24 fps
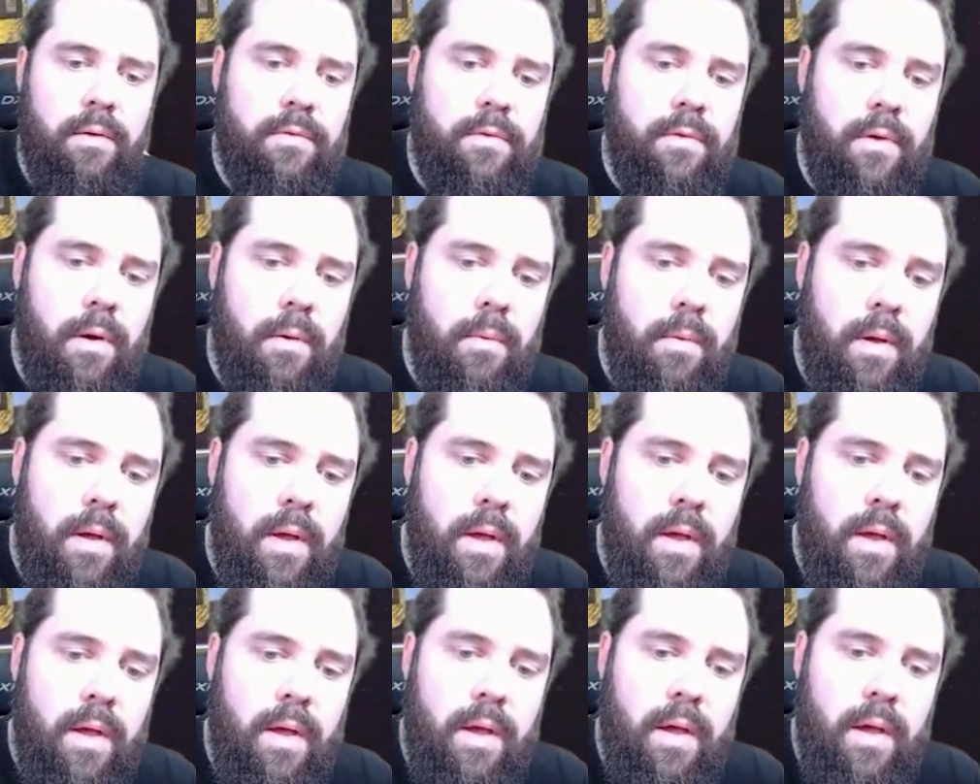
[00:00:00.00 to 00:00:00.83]
So
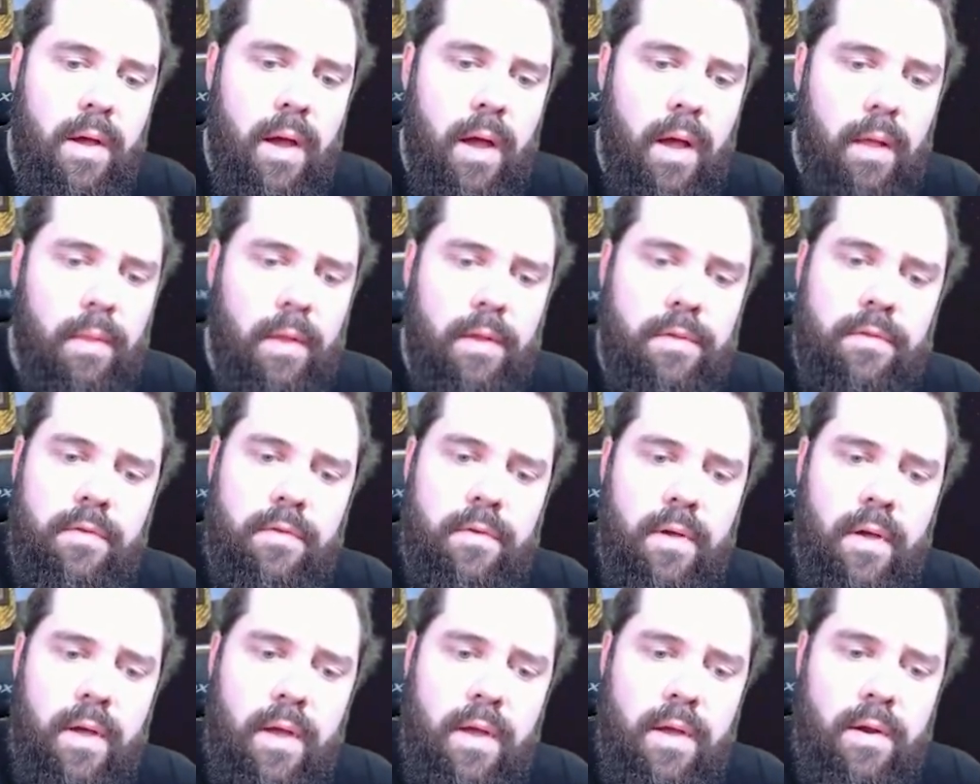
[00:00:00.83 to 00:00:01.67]

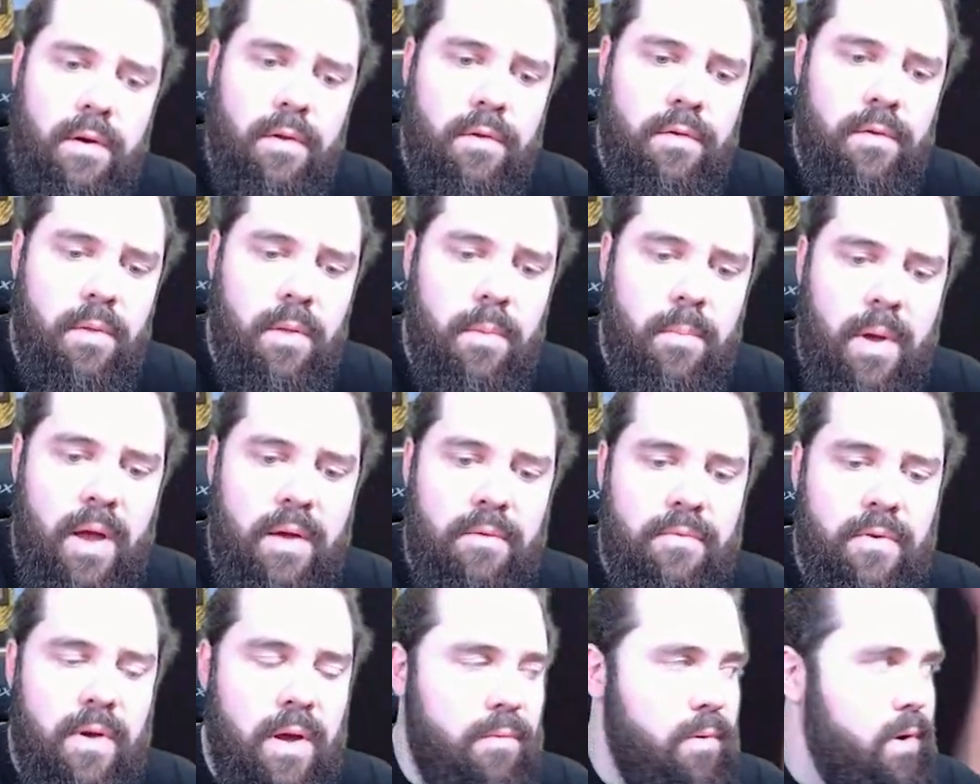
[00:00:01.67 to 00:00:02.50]
let's do something. My
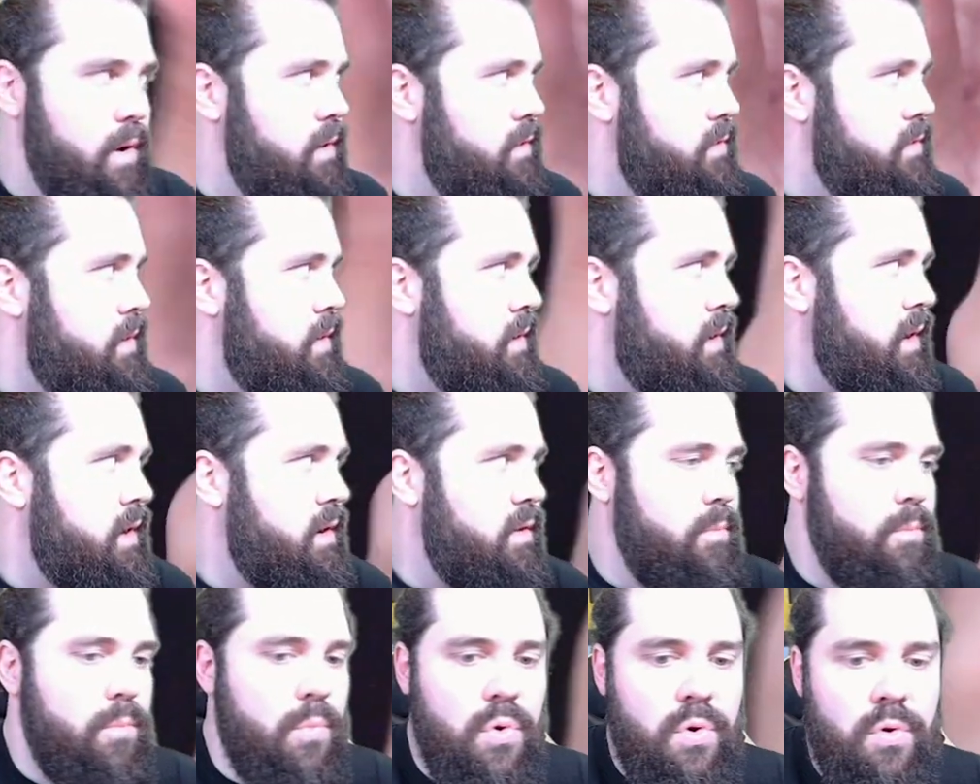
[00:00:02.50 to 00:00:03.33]
favorite is to kind
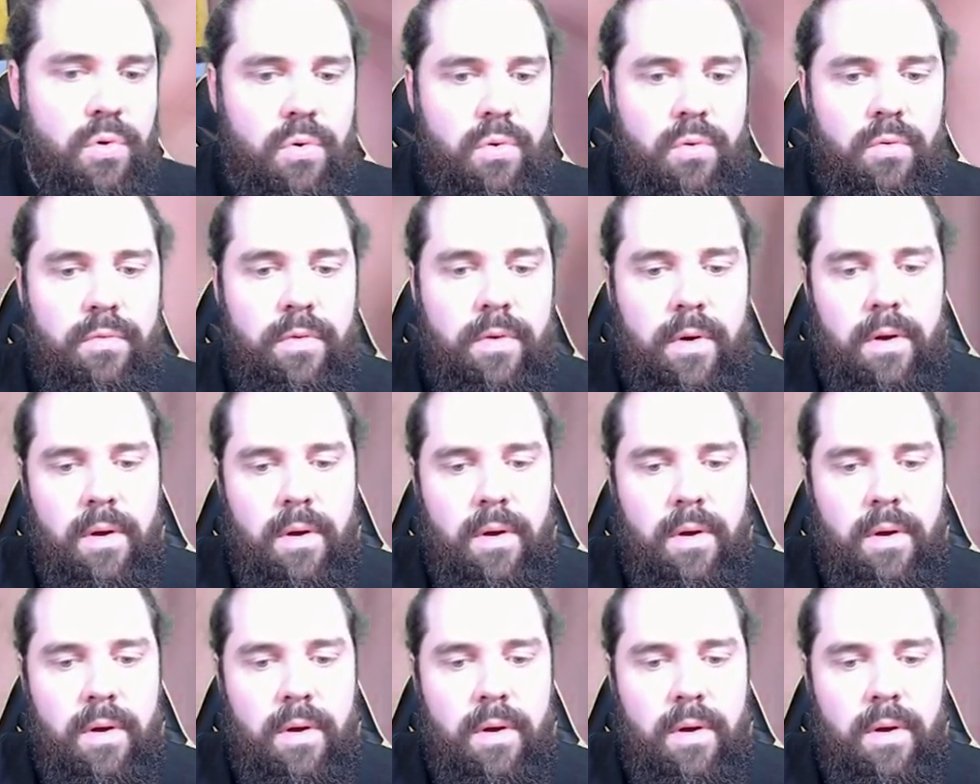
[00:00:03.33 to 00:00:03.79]
of move